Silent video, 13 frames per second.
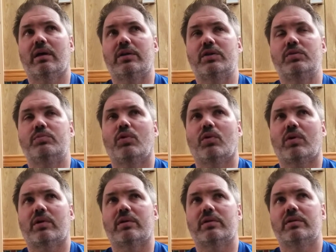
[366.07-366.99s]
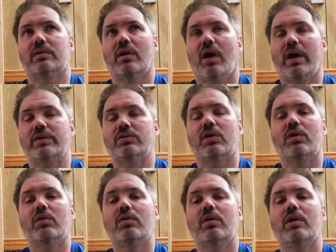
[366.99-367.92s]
Newport Hydro